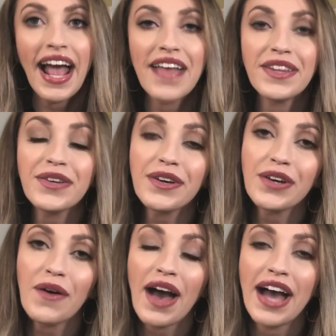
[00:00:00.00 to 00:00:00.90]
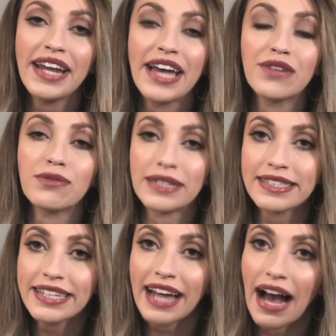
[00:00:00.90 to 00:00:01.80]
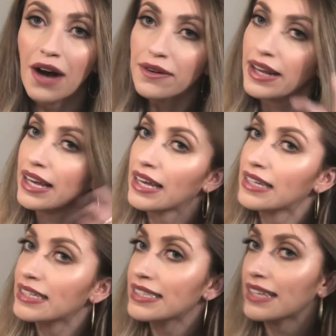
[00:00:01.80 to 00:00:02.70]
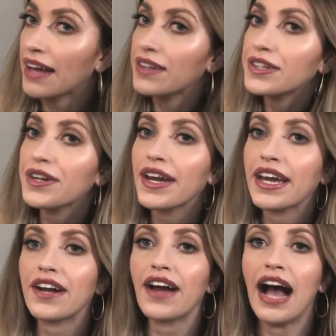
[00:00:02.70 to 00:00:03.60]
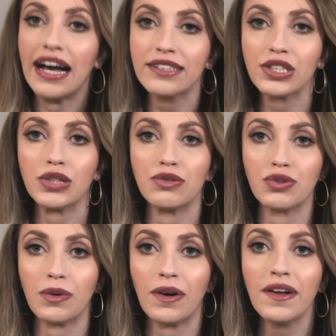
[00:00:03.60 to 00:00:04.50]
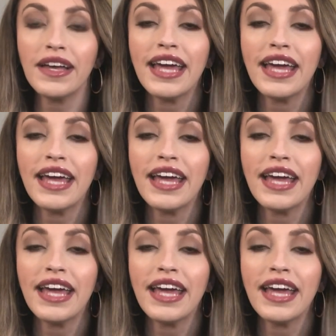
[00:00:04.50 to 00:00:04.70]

and then you can go ahead and rinse it out and style your hair as usual,